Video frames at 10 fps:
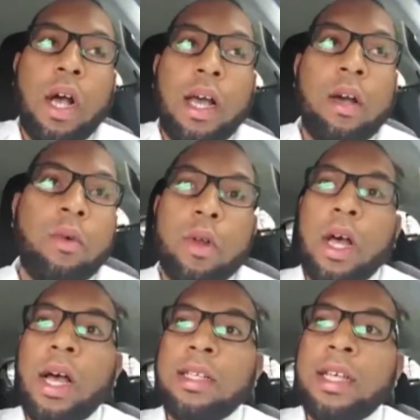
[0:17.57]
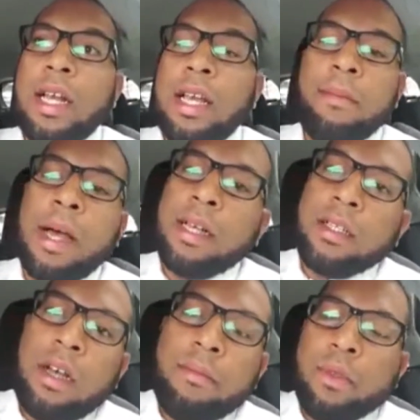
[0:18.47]
I don't want, I say lead by
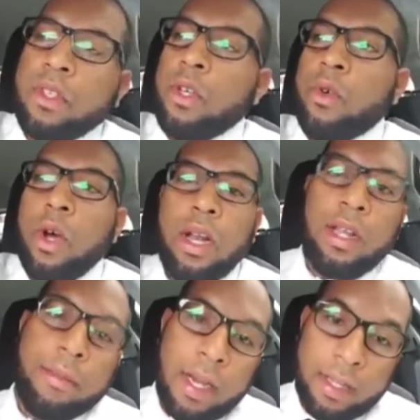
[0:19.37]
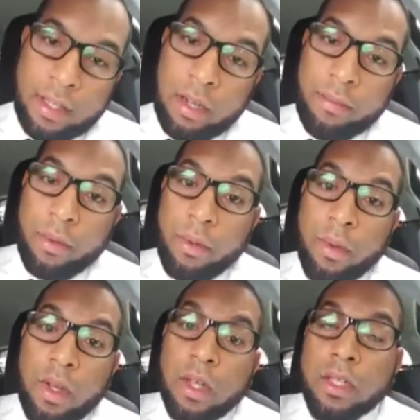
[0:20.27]
example, so you've got to lead by example.
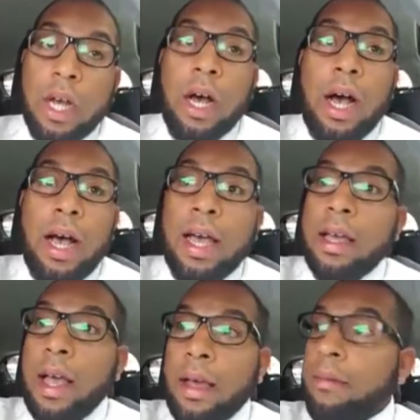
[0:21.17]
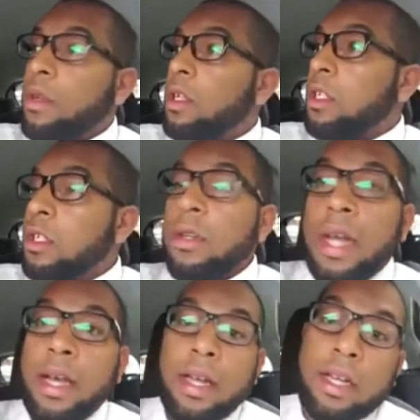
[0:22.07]
So I am going to do
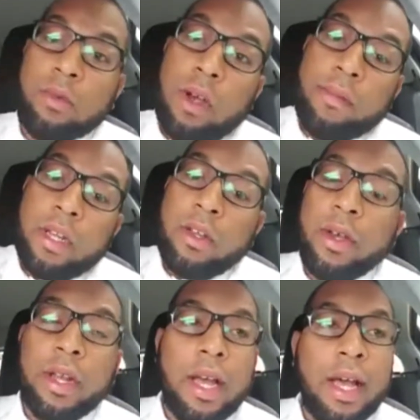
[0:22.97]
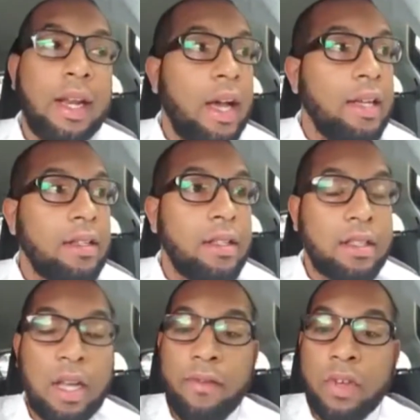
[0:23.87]
that, and that's what I've been doing. And I
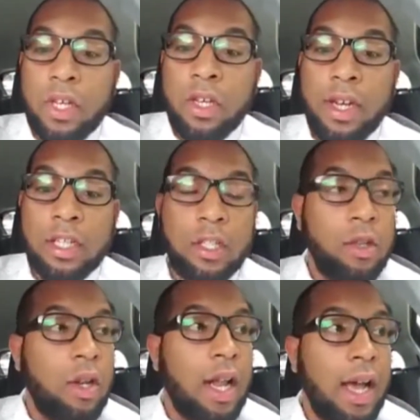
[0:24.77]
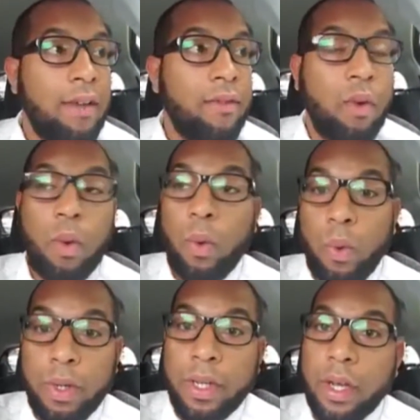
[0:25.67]
discovered that you can actually do live
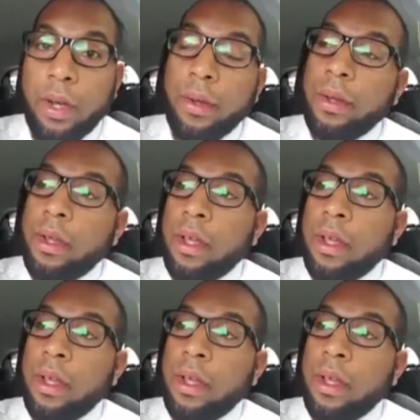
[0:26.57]
audio